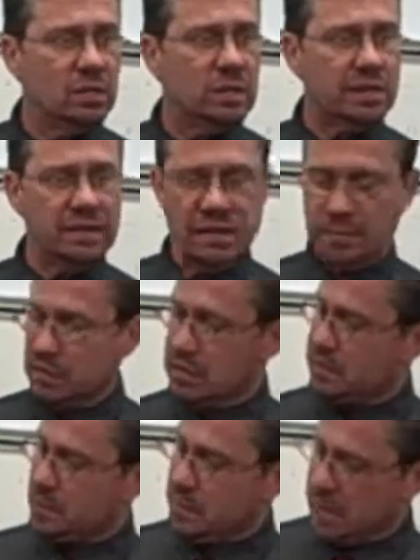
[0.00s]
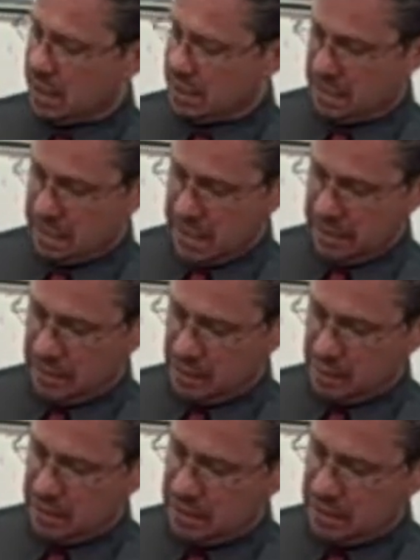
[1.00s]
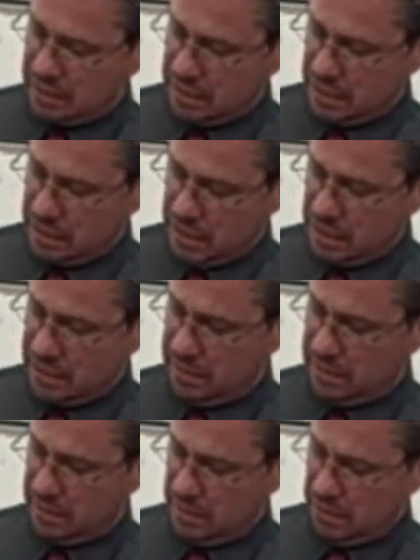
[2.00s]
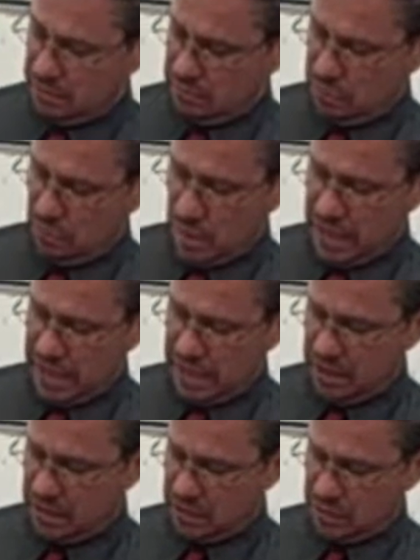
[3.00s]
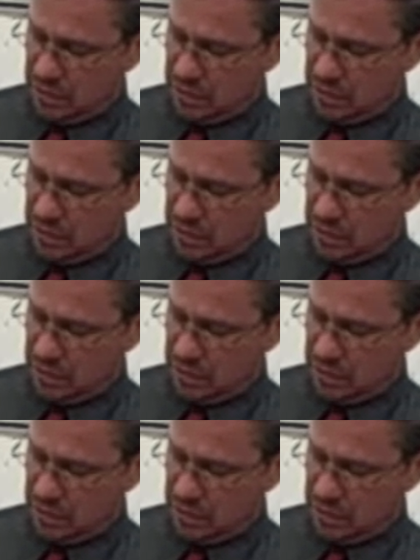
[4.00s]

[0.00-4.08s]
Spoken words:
What other number should we pick? Okay, let's pick the 1 here.